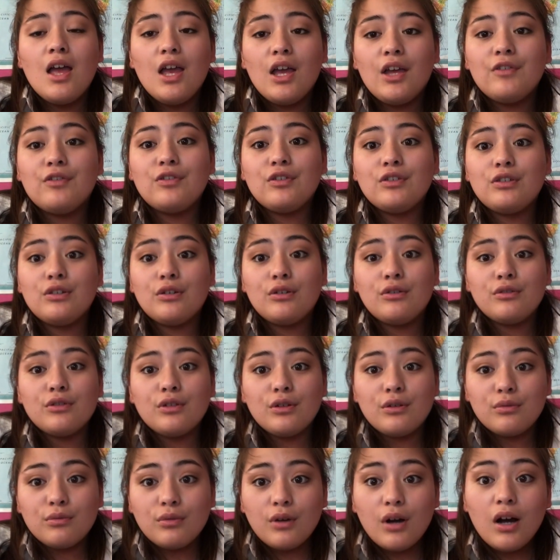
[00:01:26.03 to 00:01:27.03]
if you do
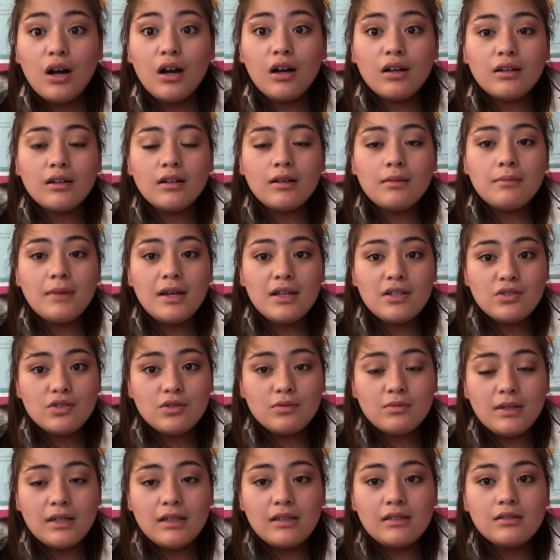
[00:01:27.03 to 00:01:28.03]
the wrong
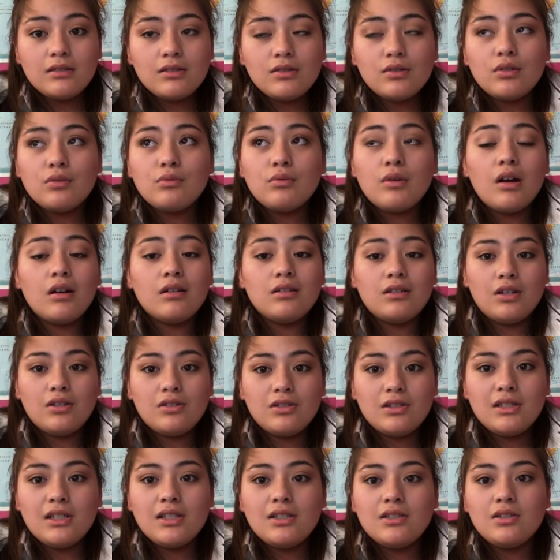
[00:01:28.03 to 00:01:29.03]
measurements or wrong
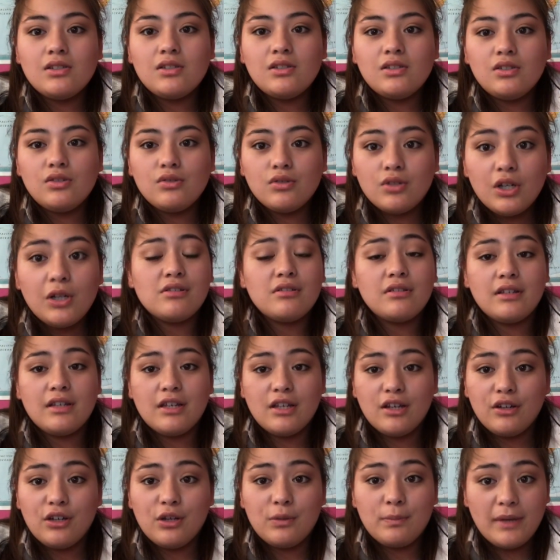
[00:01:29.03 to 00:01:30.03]
doses, you could really
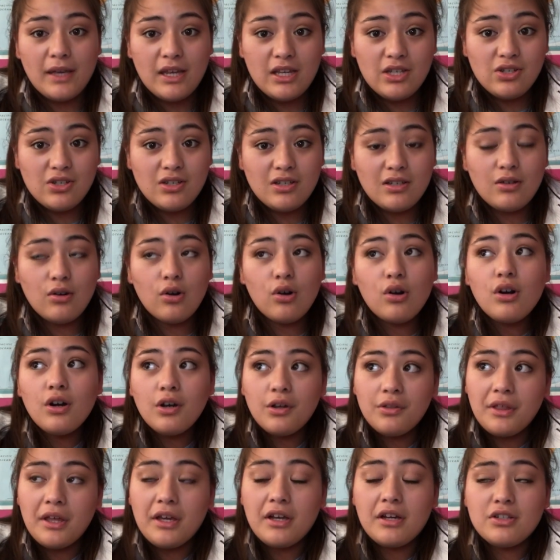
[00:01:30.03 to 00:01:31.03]
kill your patient,
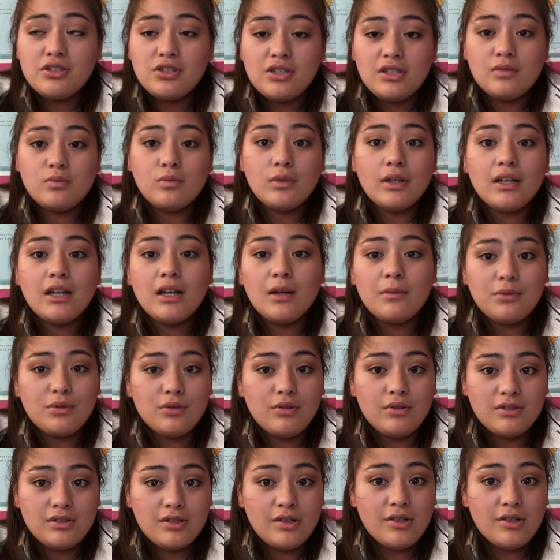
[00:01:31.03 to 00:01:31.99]
or they could just wake up during